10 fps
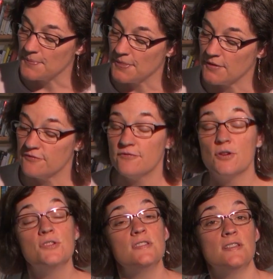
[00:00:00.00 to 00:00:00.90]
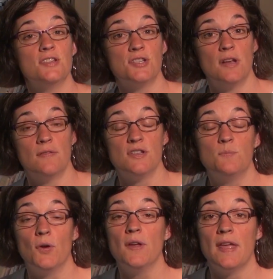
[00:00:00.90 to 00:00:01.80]
The first edition of this
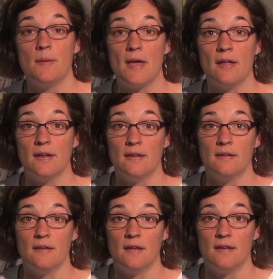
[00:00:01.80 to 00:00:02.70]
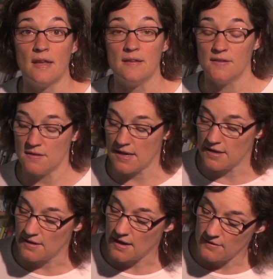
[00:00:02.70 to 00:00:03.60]
book came out in
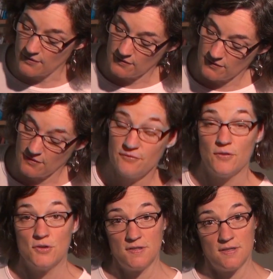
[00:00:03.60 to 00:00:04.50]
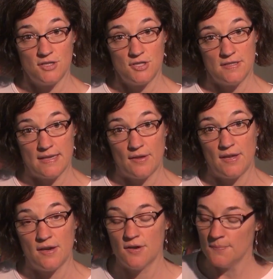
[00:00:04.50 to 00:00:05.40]
1999. This is the first edition down
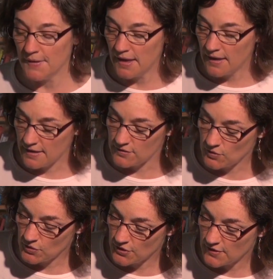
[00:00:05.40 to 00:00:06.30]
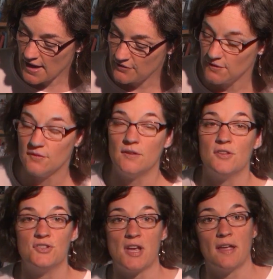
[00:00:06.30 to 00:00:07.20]
here. It no longer has its
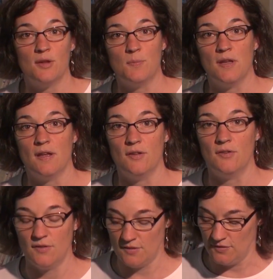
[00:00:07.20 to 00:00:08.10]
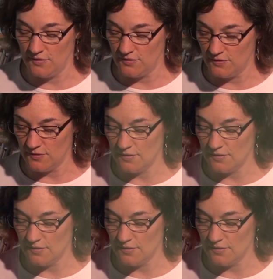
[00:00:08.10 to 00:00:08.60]
dust jacket because this is